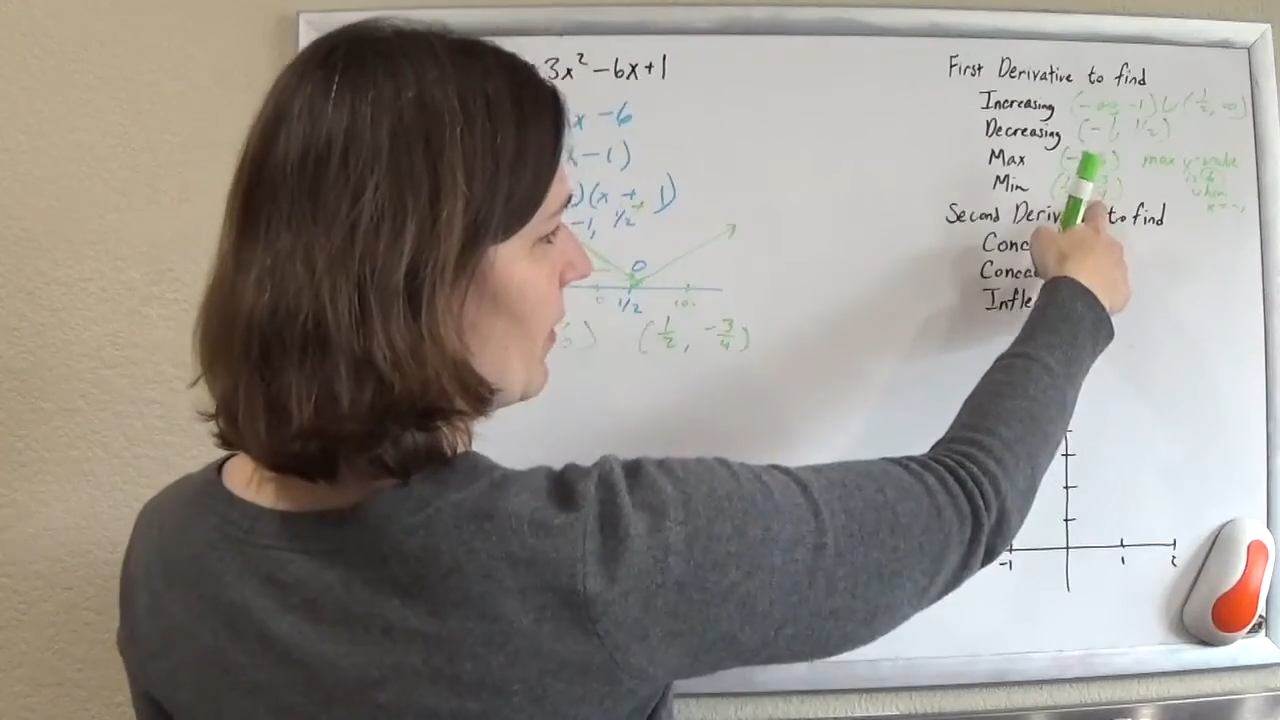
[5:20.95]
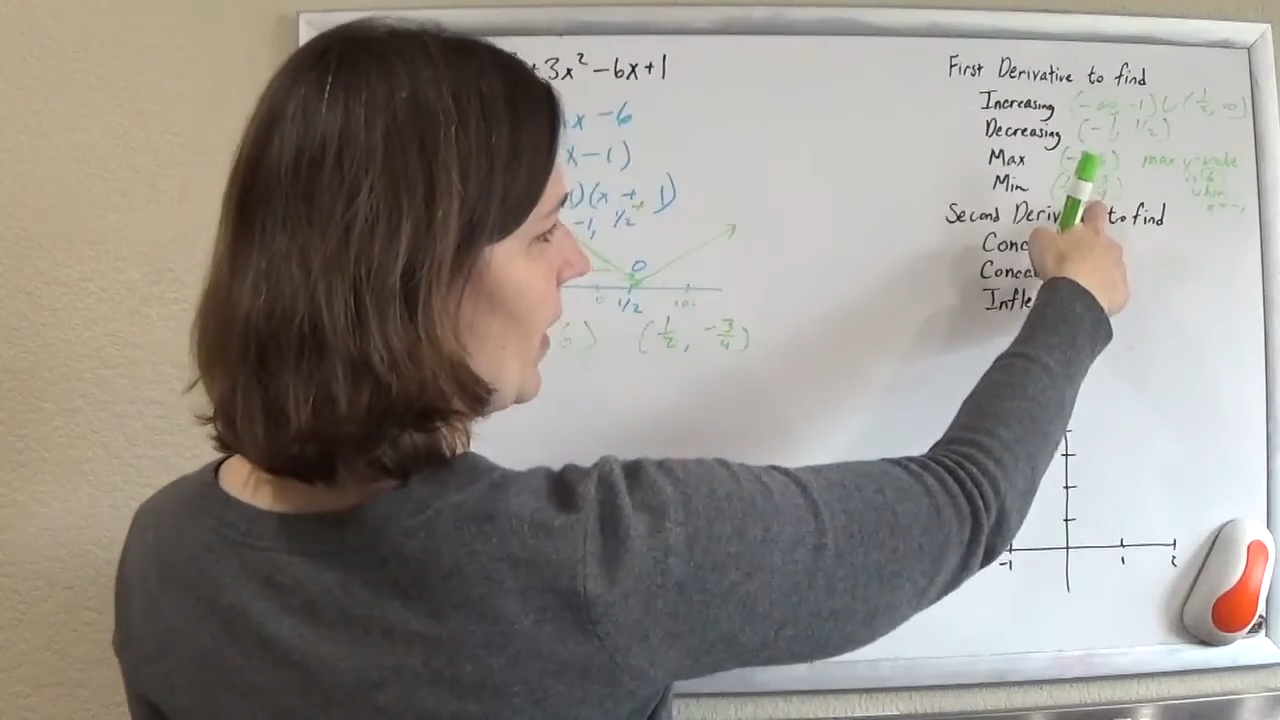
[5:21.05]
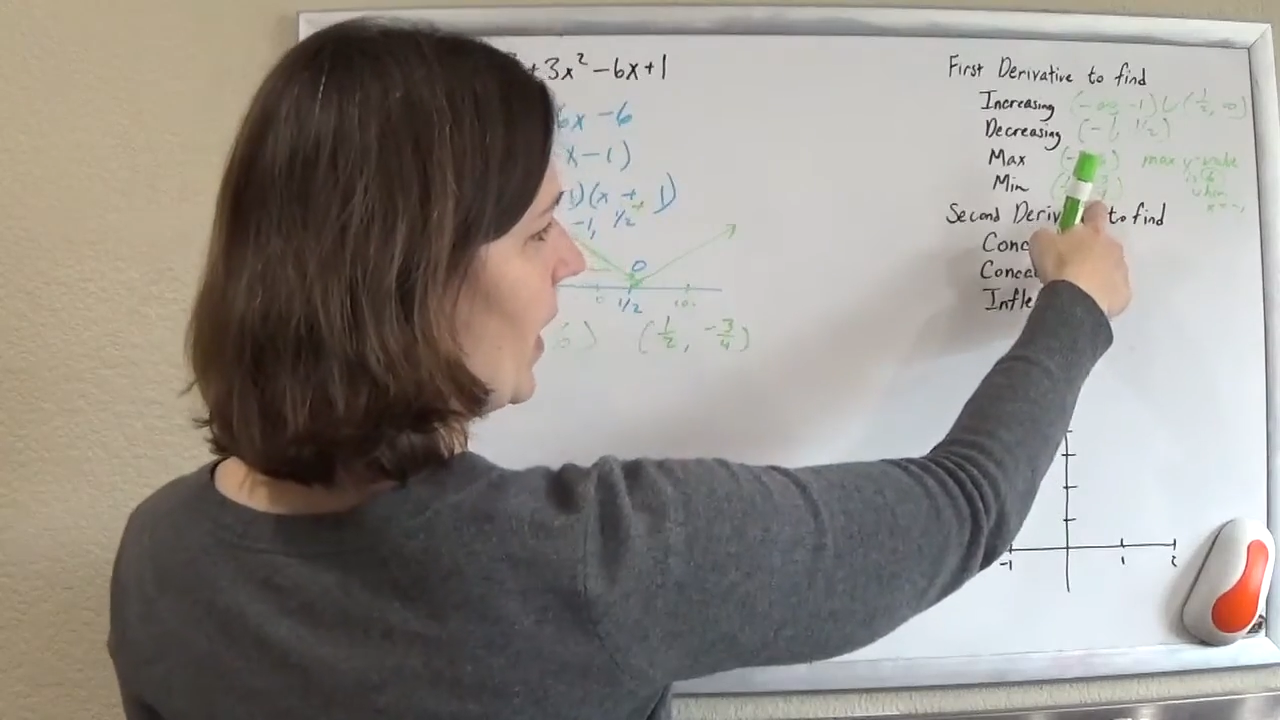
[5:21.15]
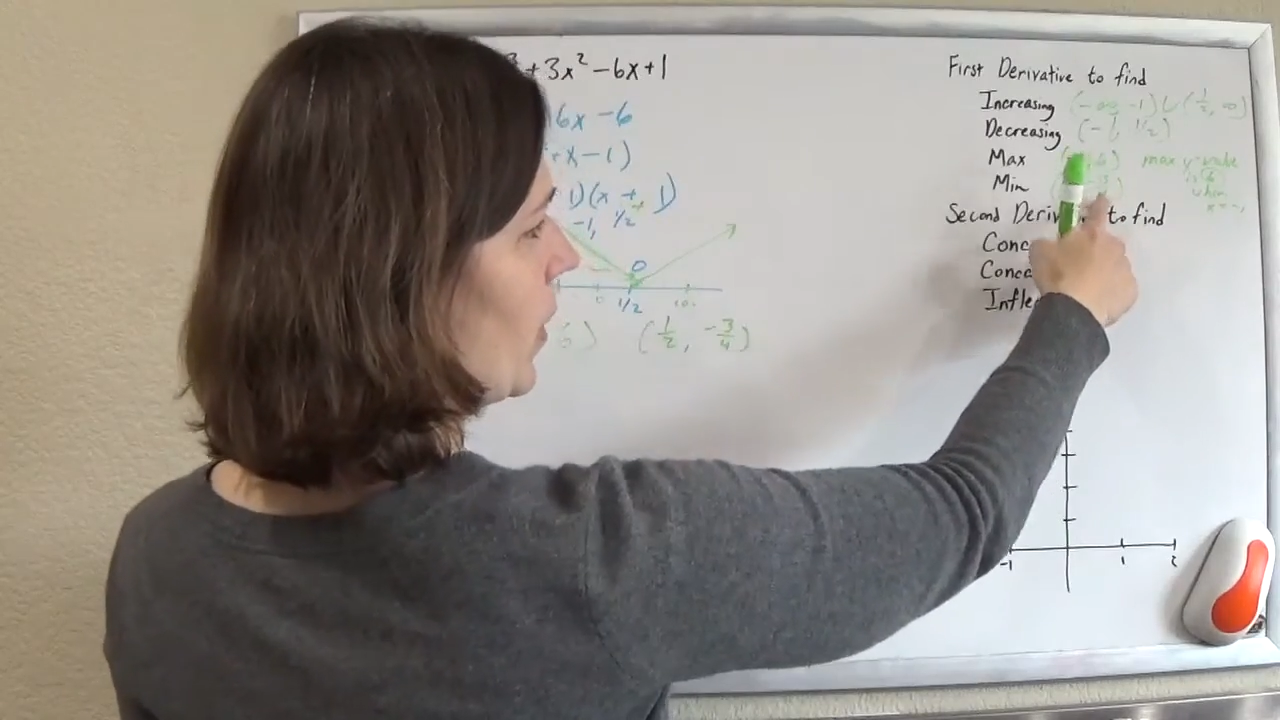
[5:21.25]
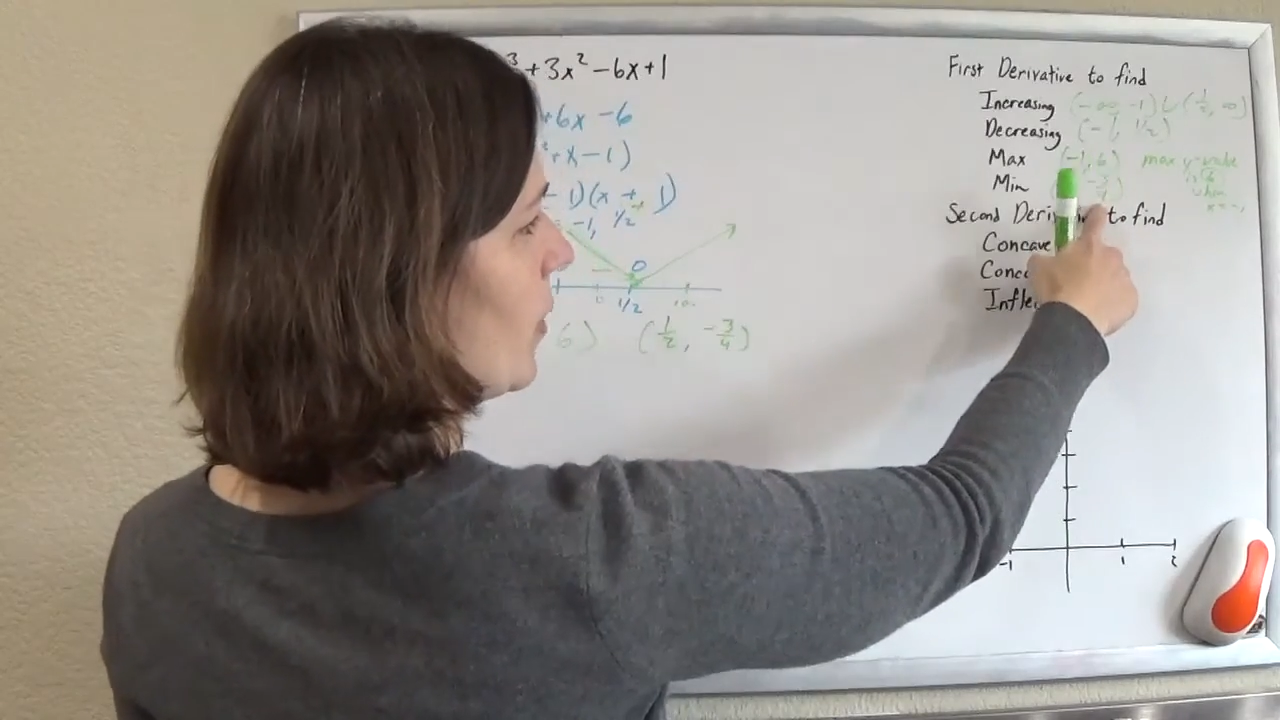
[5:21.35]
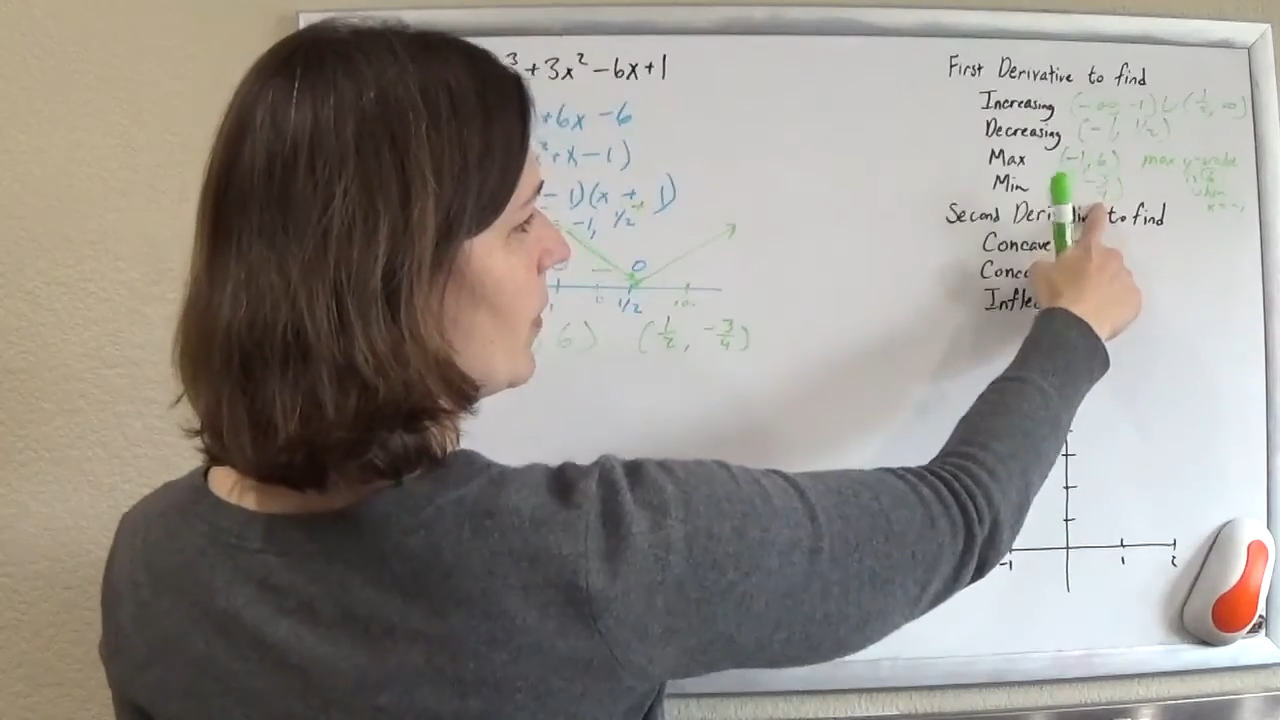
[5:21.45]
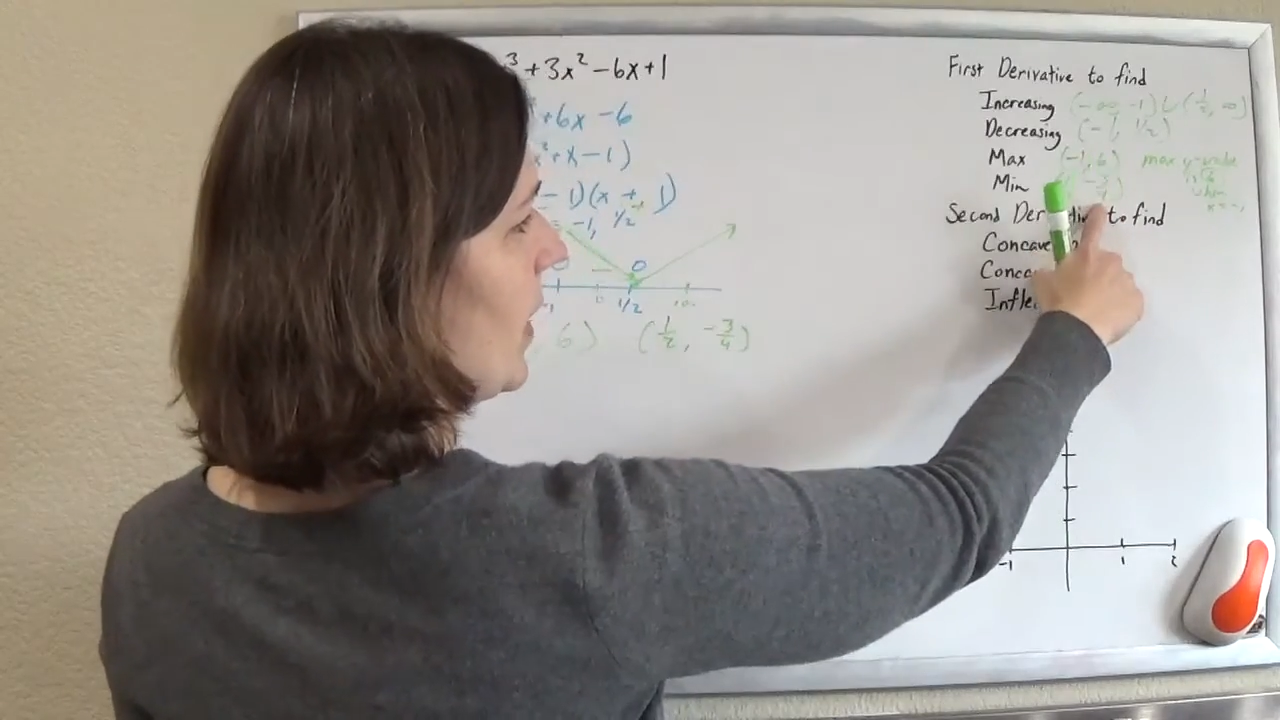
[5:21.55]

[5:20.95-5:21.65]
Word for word: value of